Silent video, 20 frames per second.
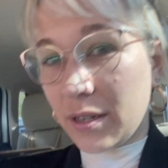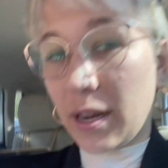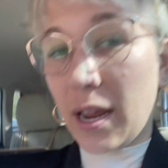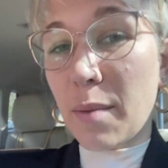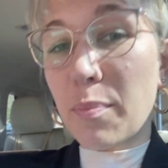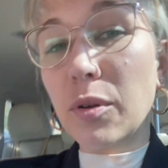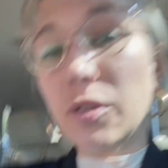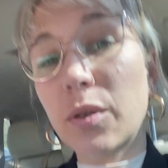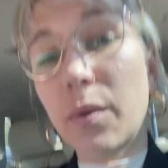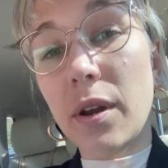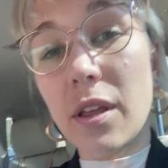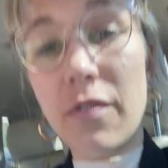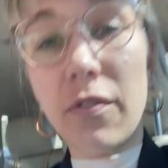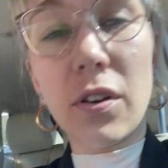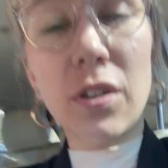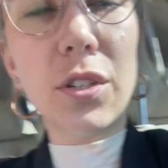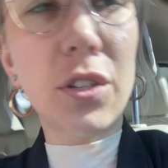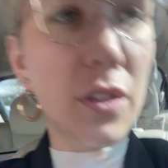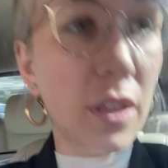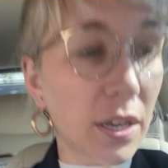April
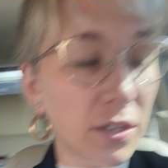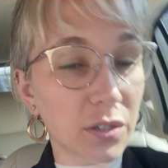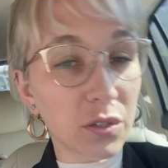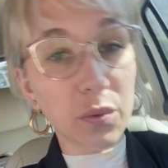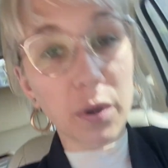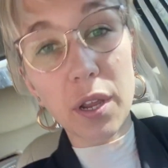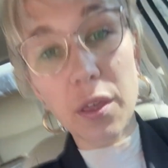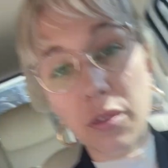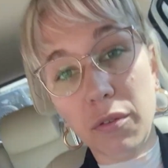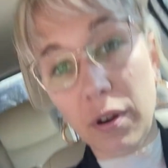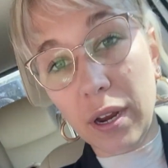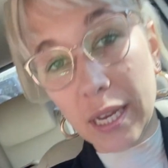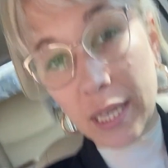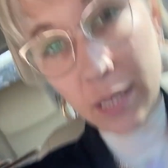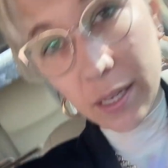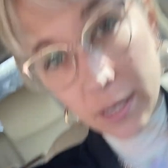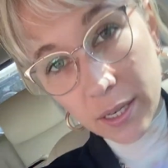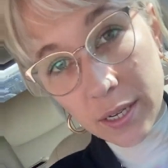21st, 2023.